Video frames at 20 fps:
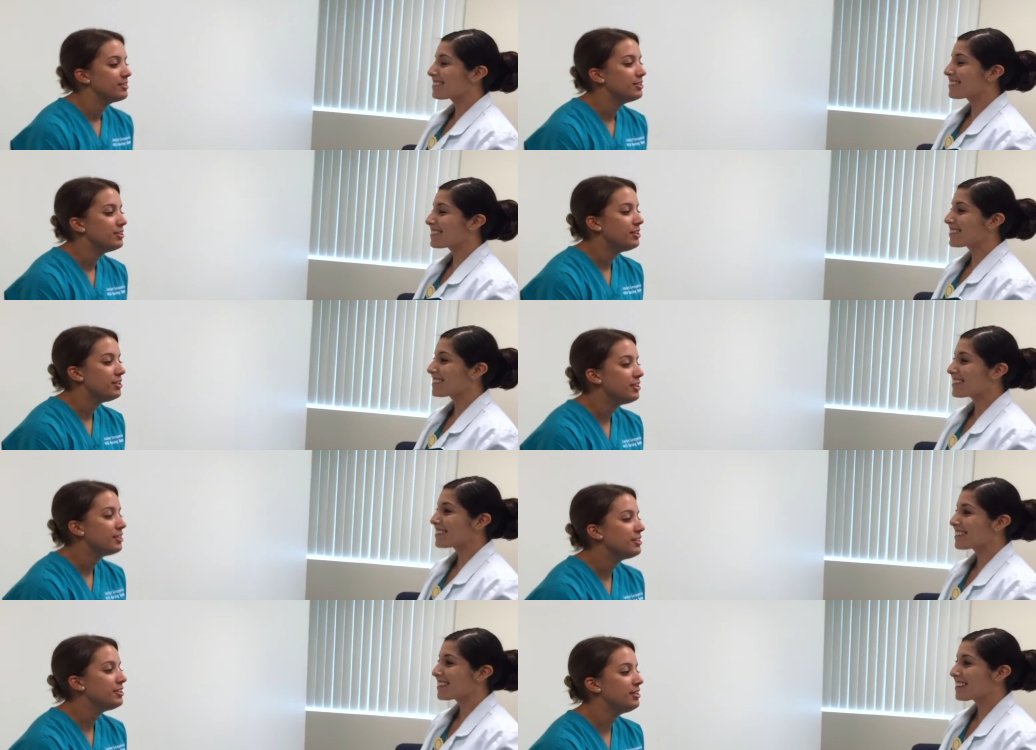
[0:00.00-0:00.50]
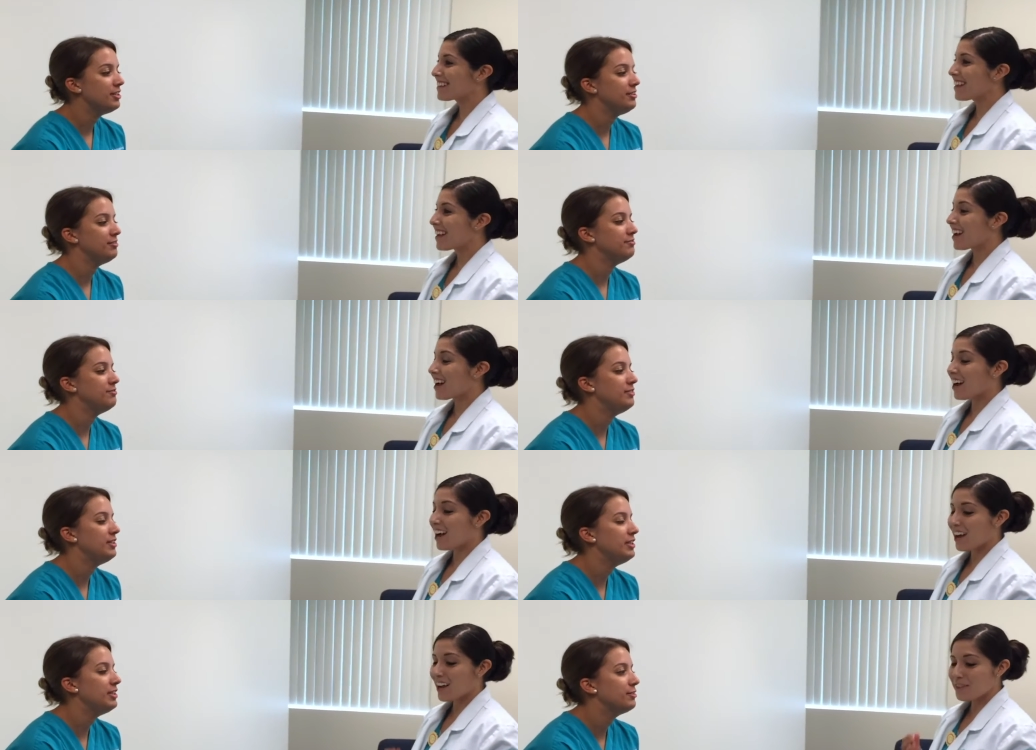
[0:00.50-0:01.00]
Speaker 1: Good.
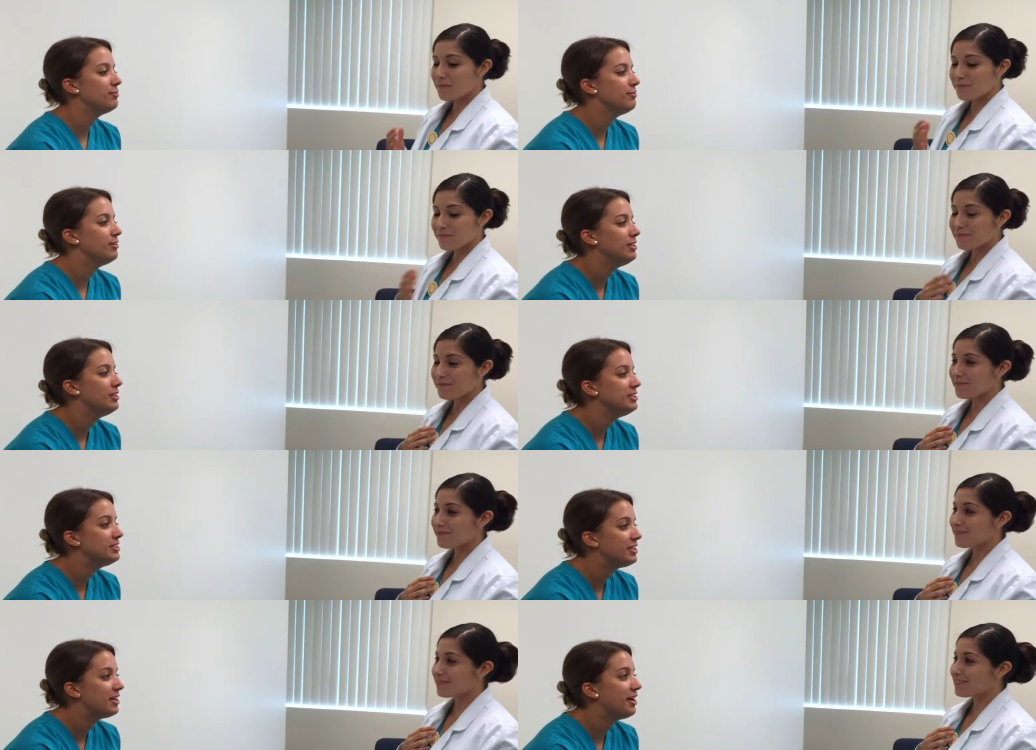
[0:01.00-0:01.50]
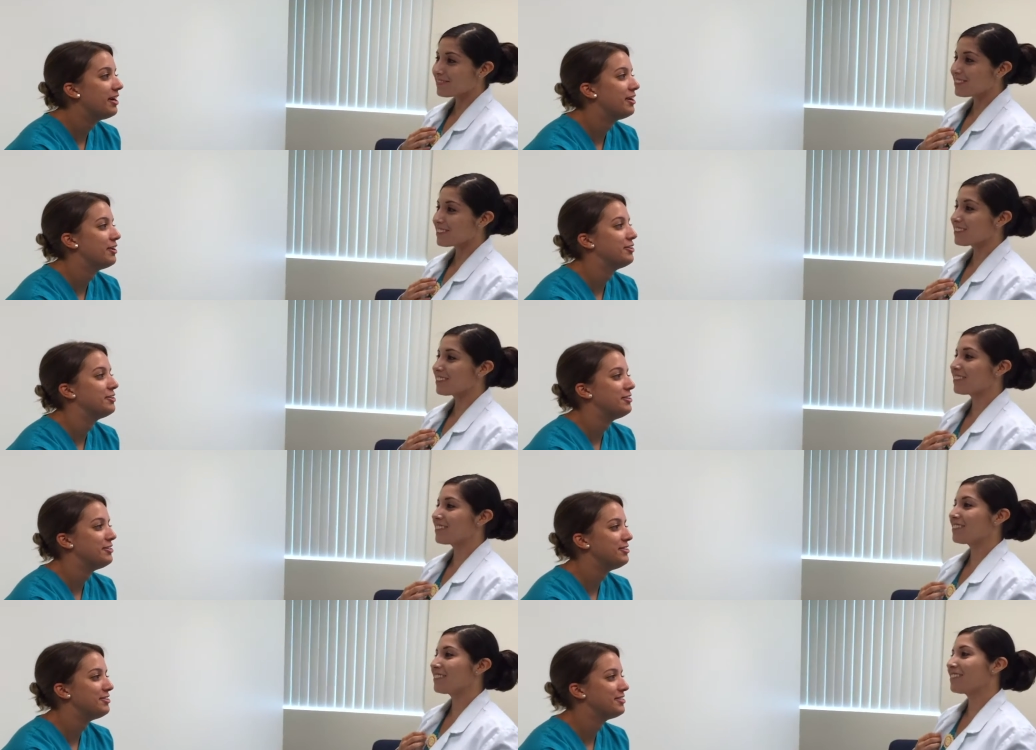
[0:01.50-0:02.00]
I am really
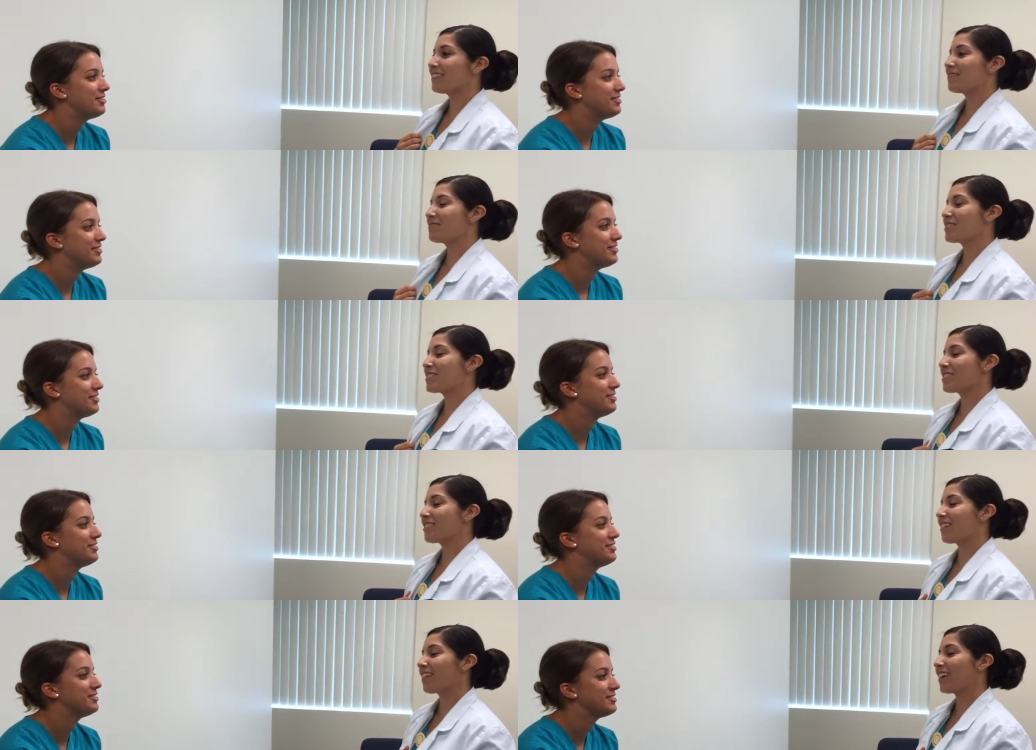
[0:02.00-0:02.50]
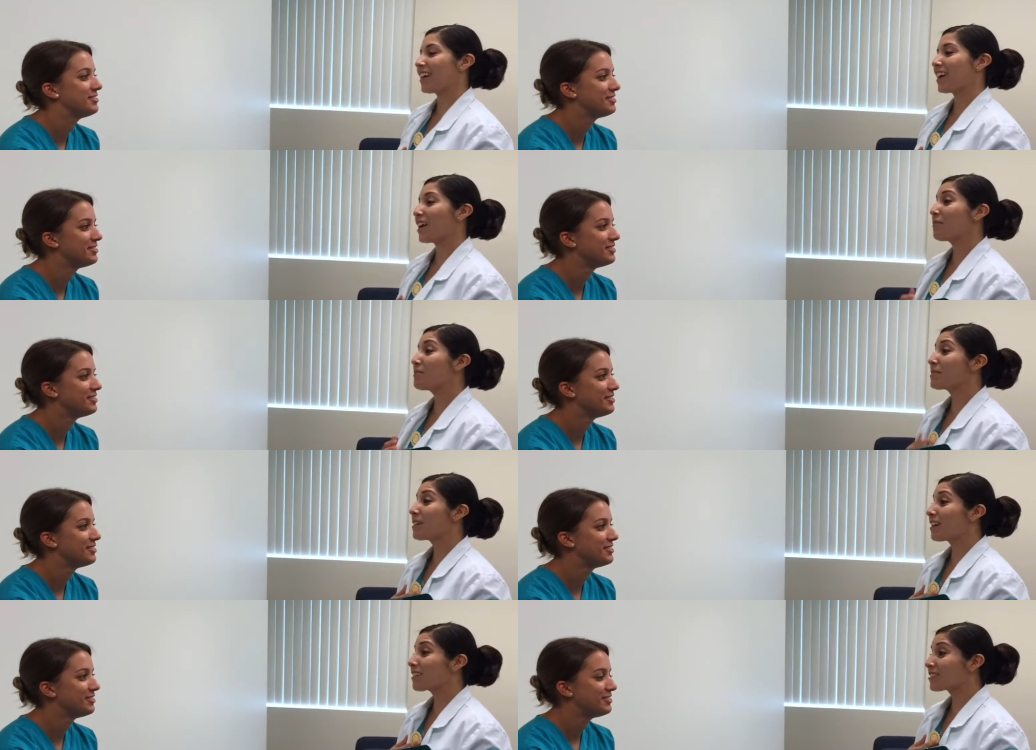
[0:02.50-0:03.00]
tired. Oh, I'm sorry.
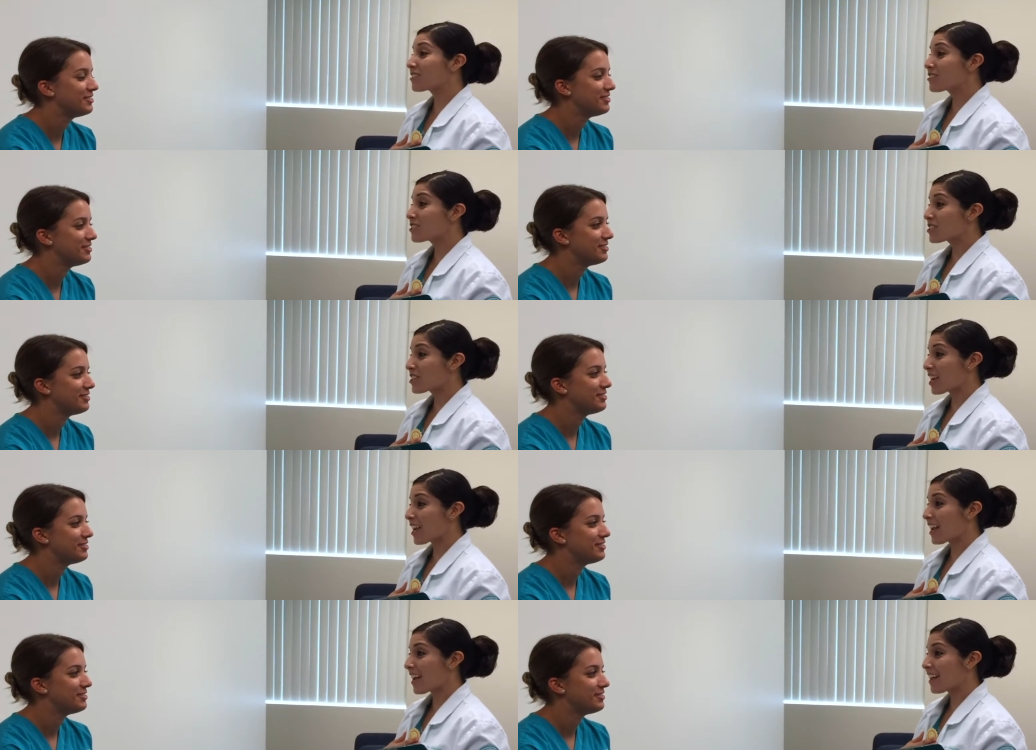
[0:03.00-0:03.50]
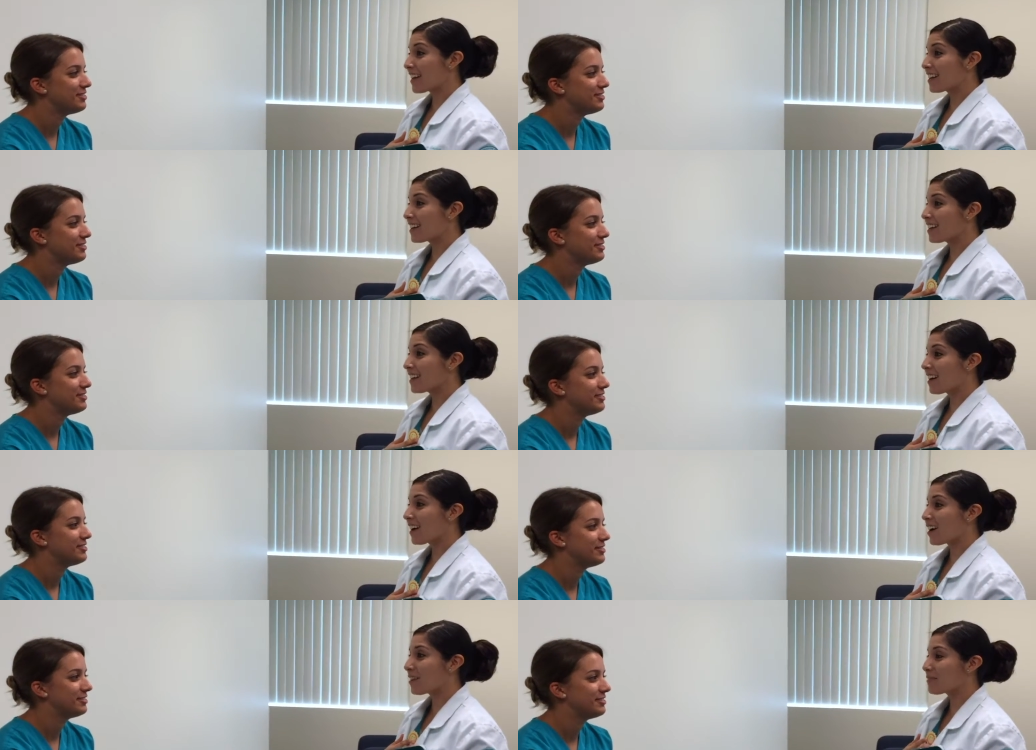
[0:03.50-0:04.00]
I'm Dr.
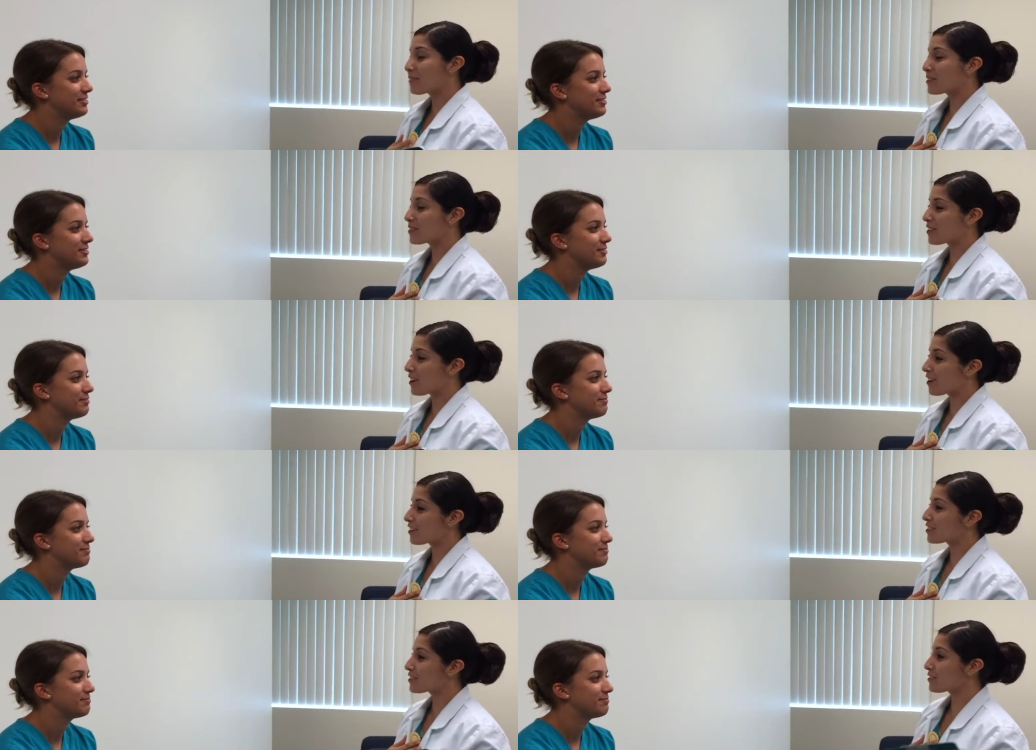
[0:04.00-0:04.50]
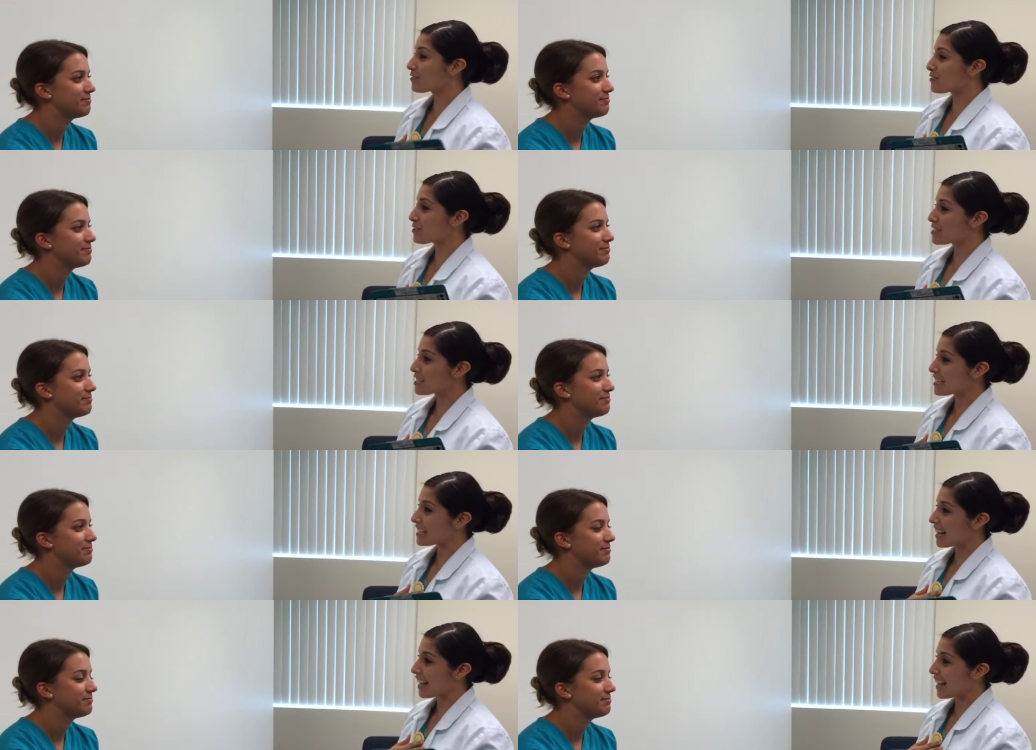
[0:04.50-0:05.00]
Chen. I'm your doctor
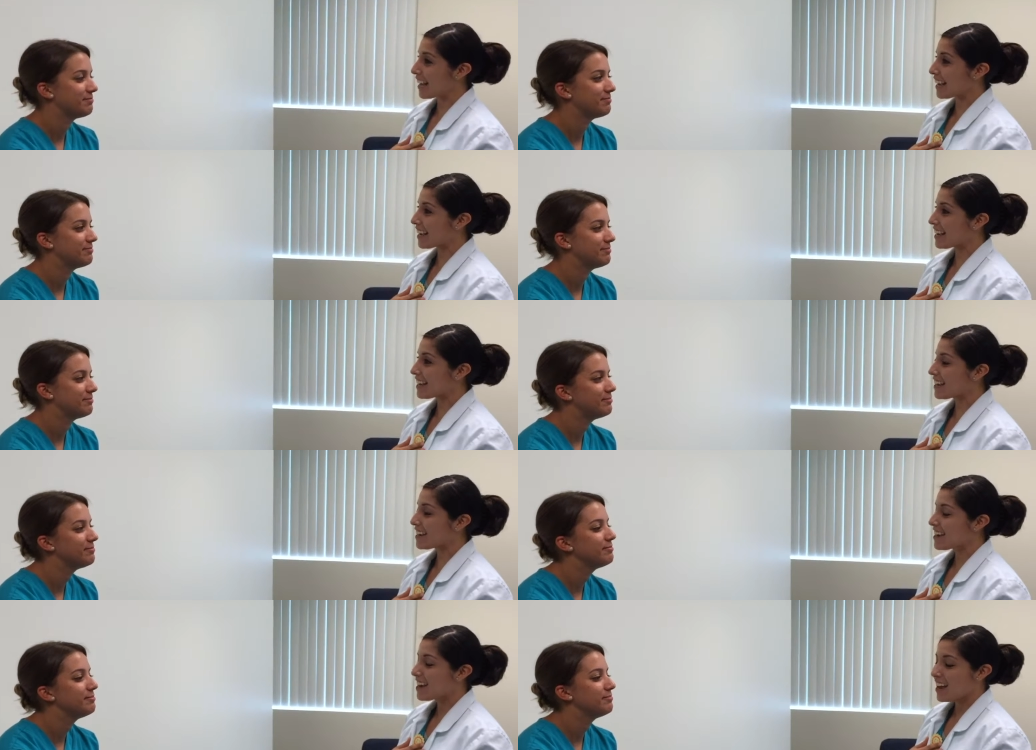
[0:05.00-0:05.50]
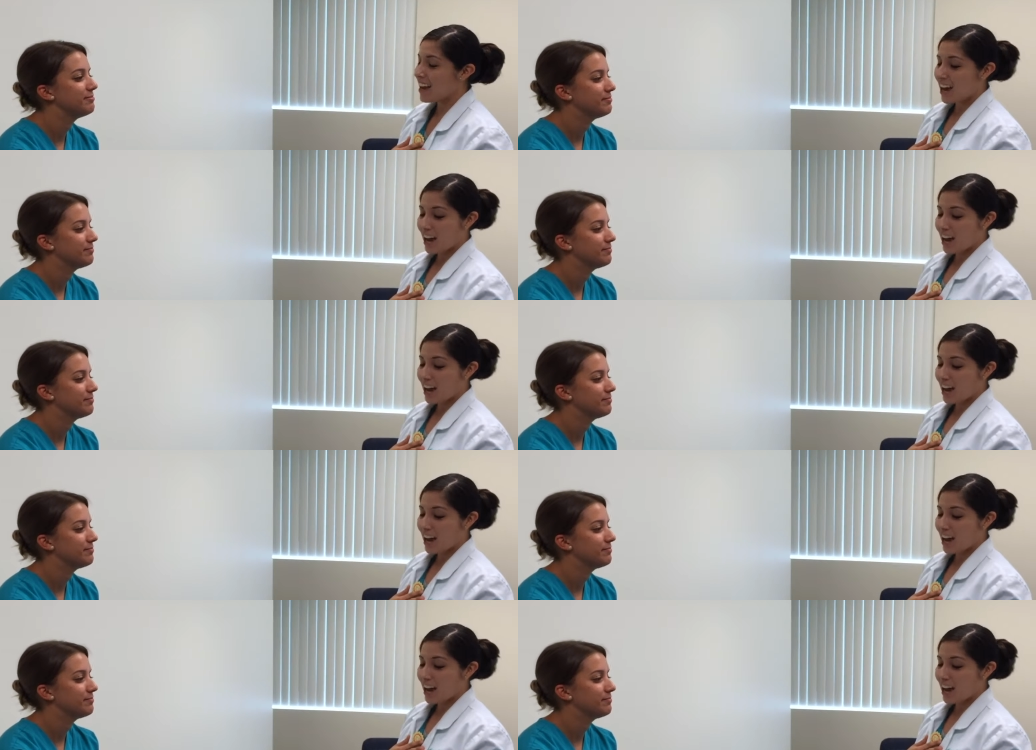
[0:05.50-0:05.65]
for today.